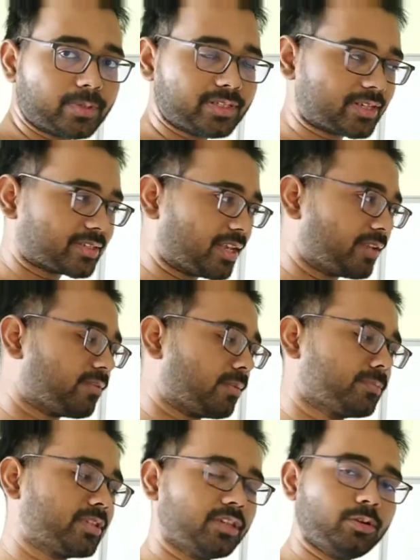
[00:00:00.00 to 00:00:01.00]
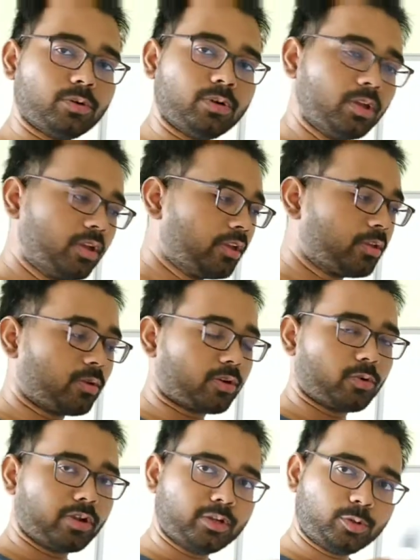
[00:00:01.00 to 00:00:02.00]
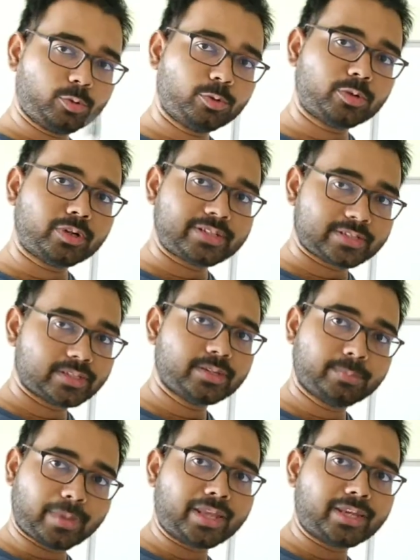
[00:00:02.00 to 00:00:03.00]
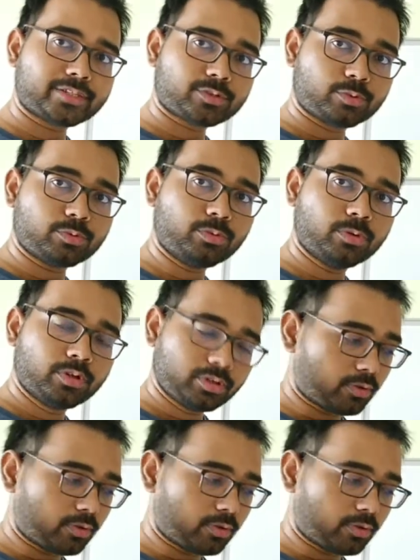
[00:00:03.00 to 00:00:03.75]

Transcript: Just like from 0 you are going 2 units minus 2,